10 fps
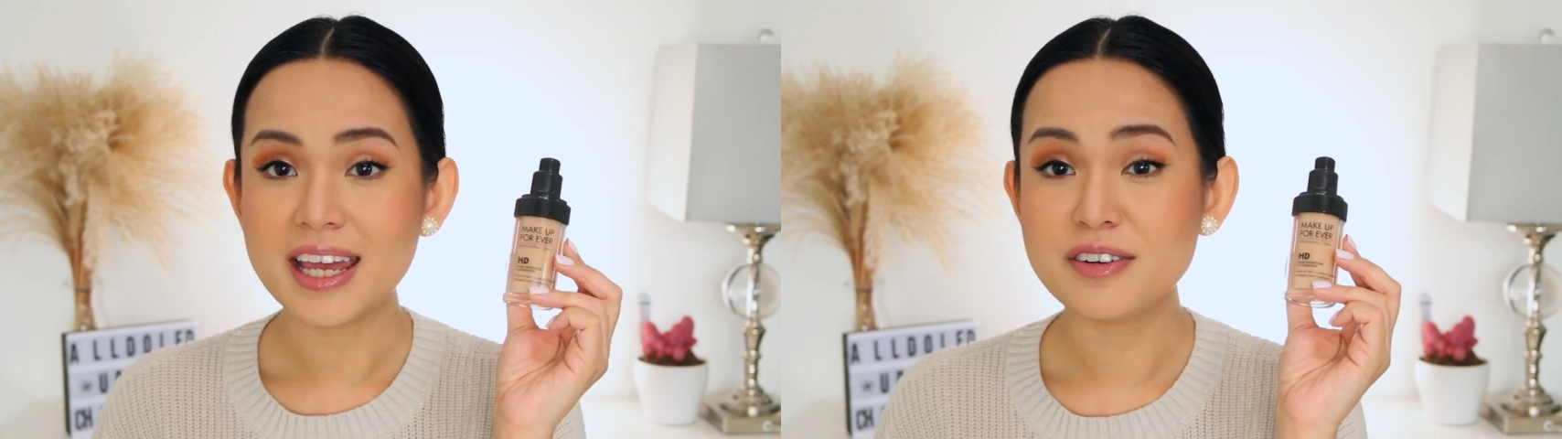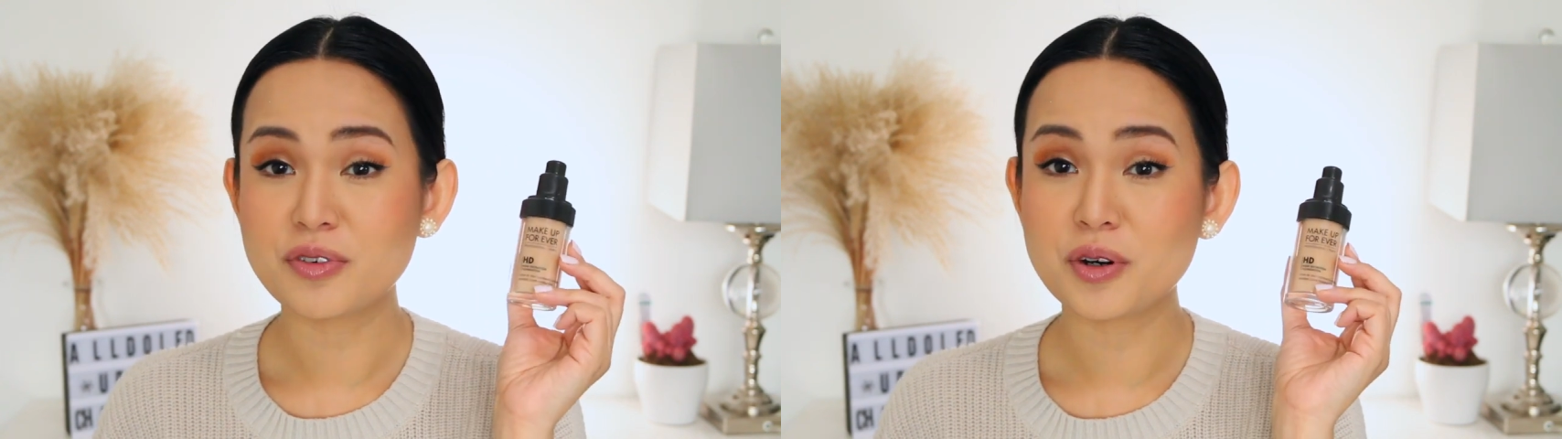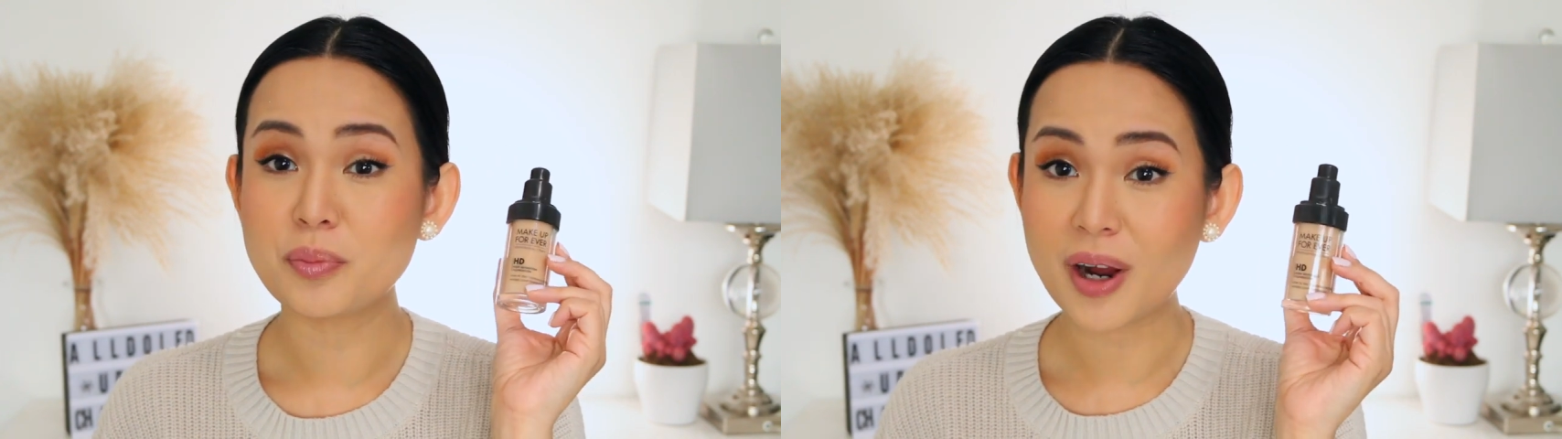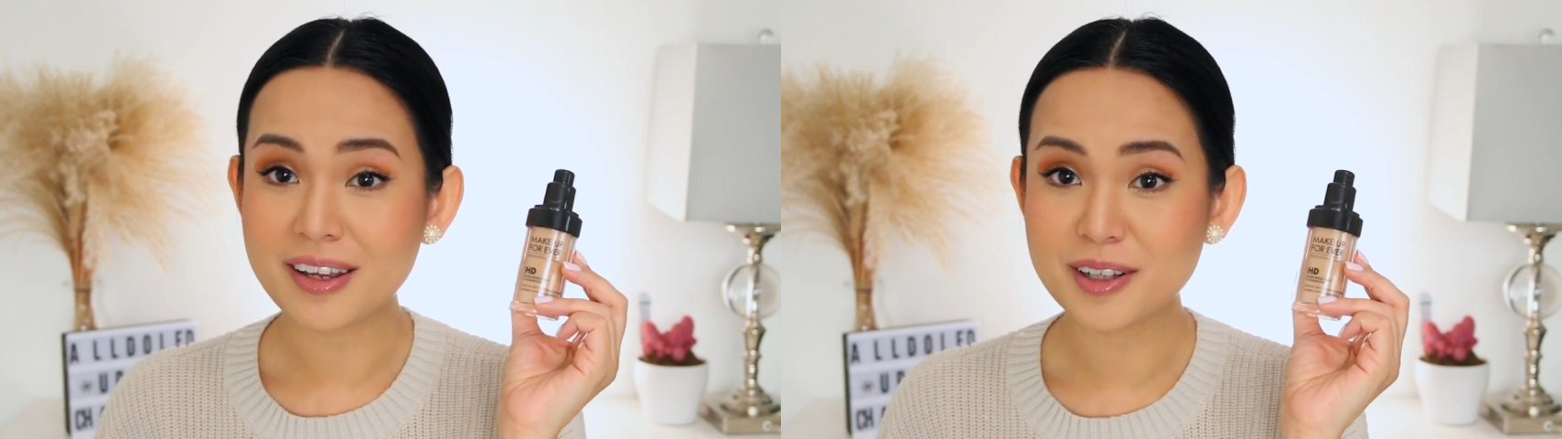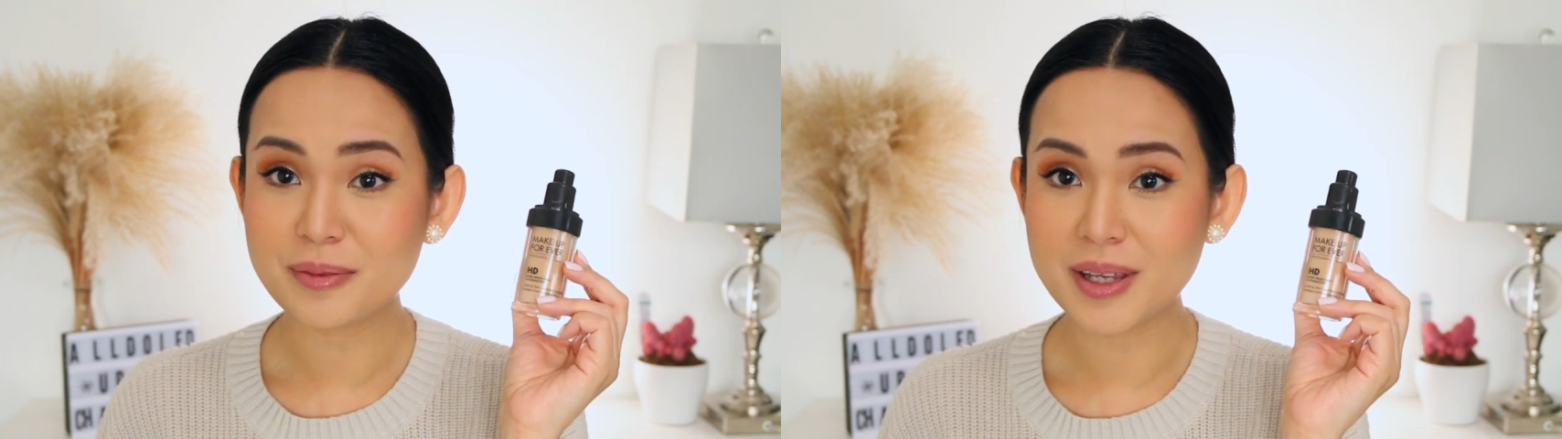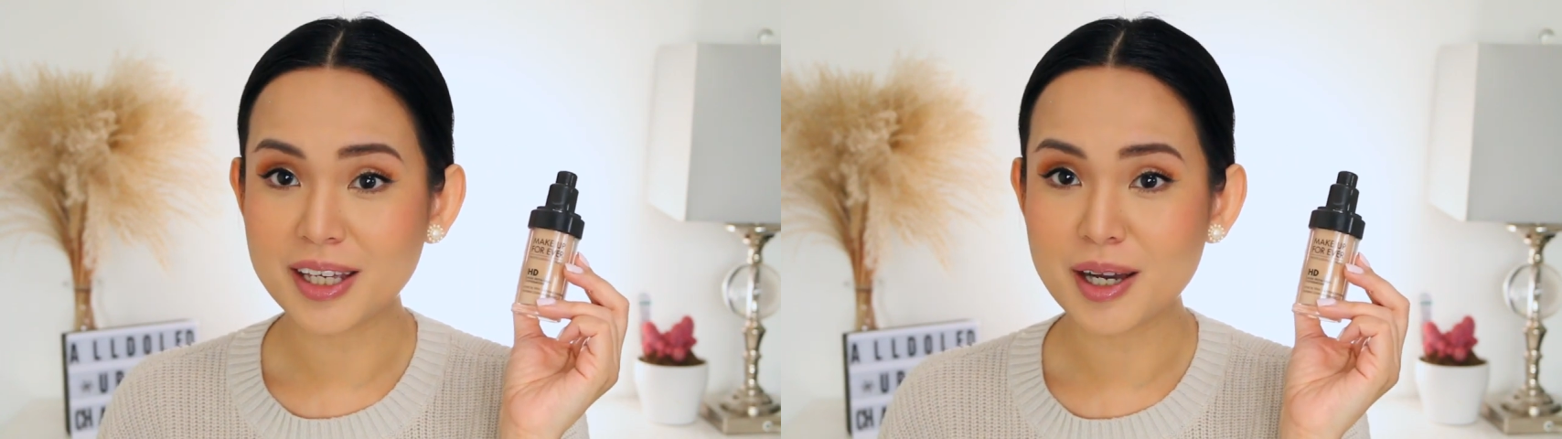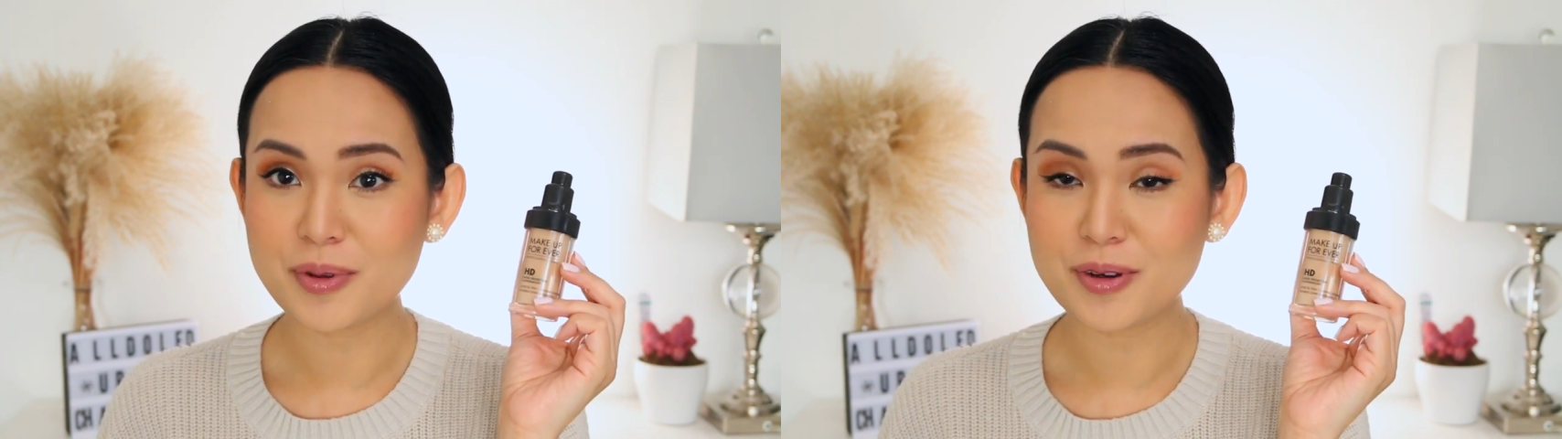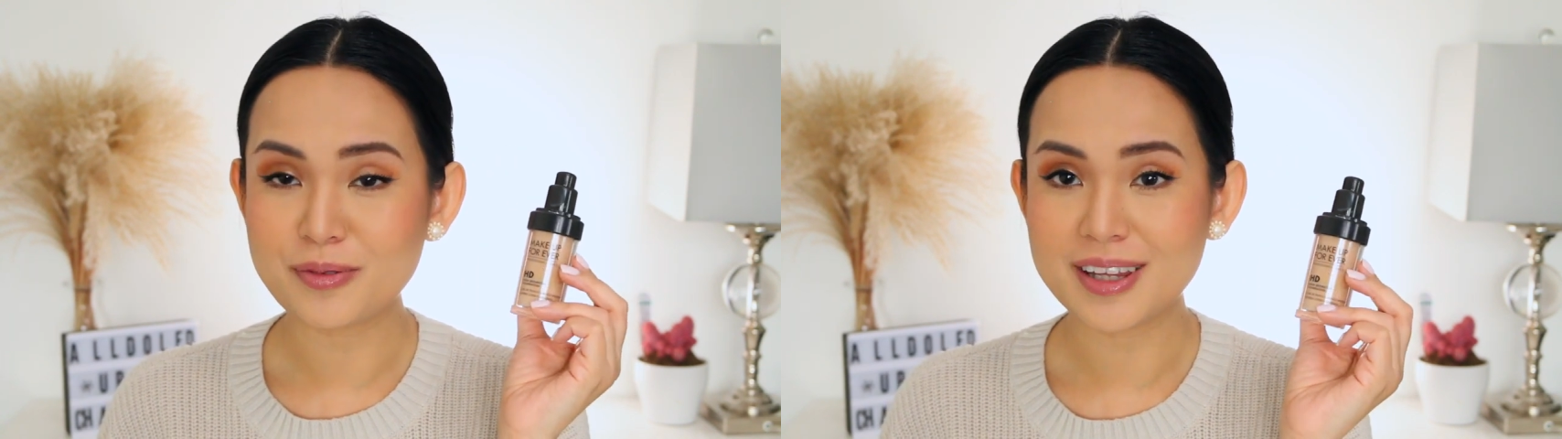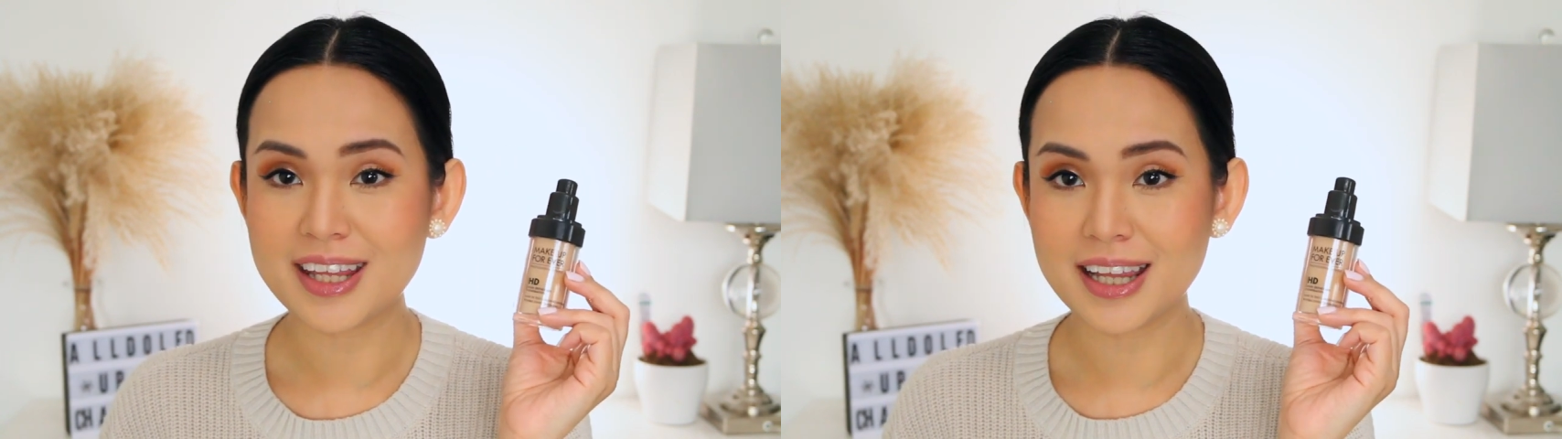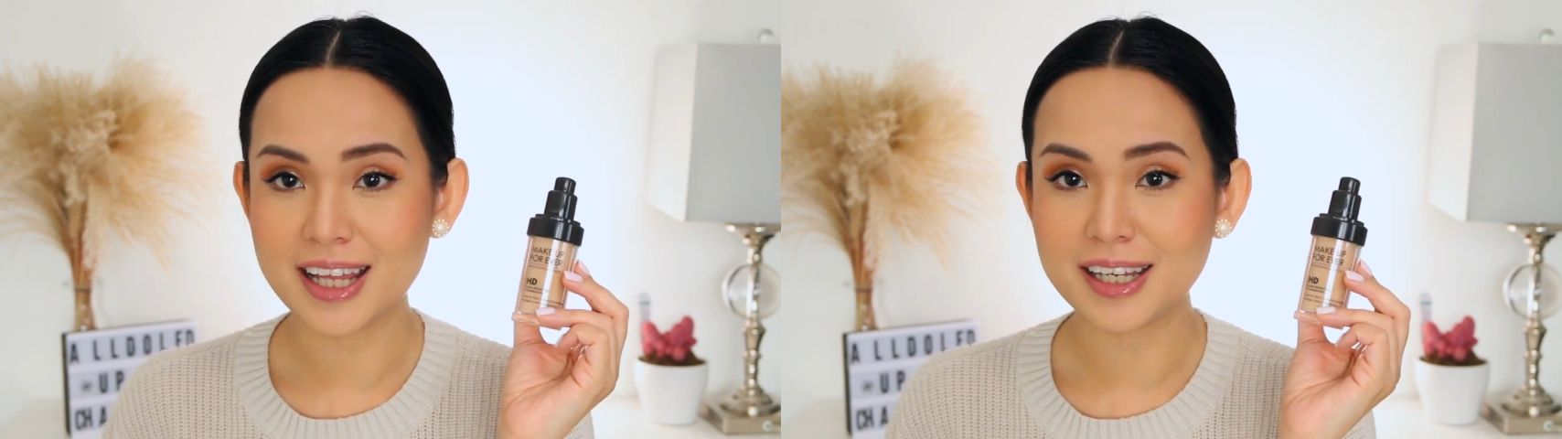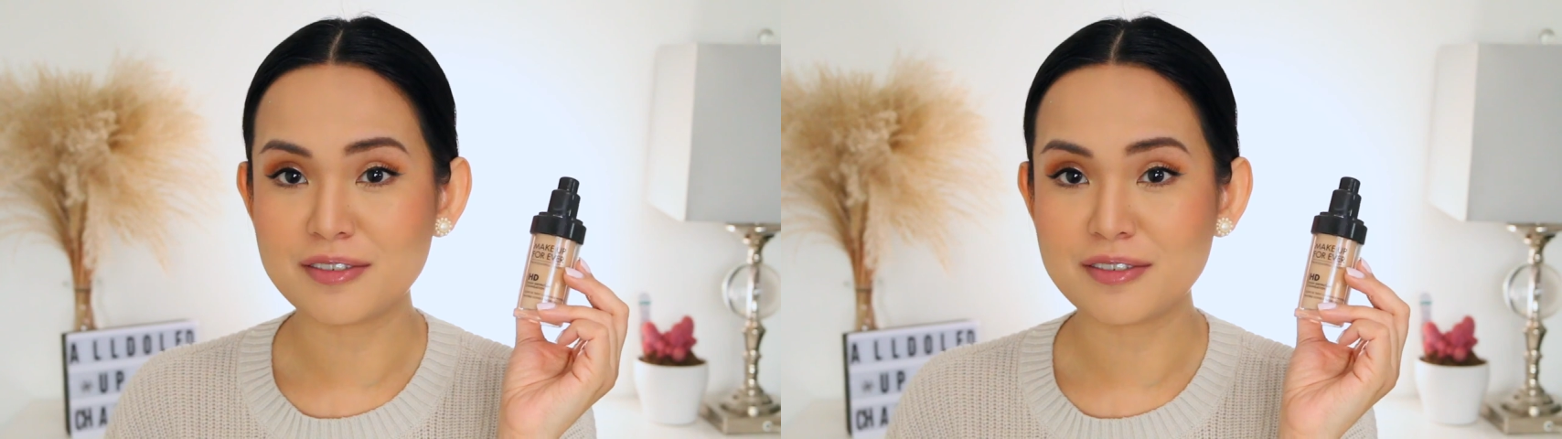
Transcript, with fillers: and for bridal makeup you really like